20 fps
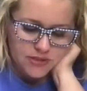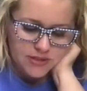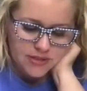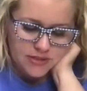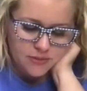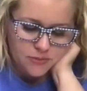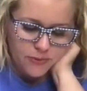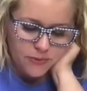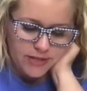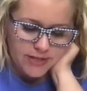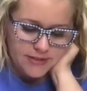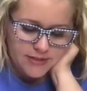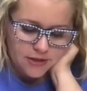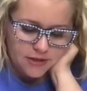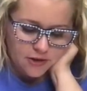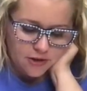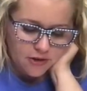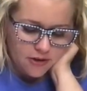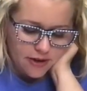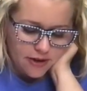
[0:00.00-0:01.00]
Since when has a
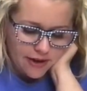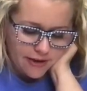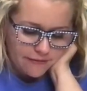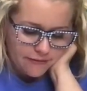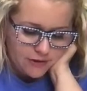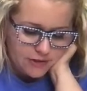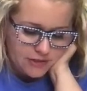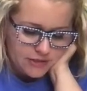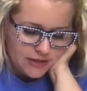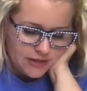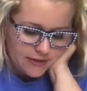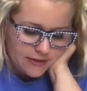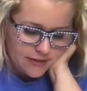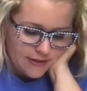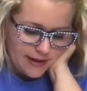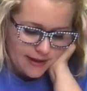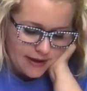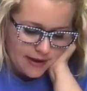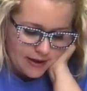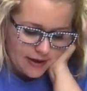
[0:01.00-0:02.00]
girl ever well, said
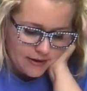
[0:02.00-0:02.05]
no, that?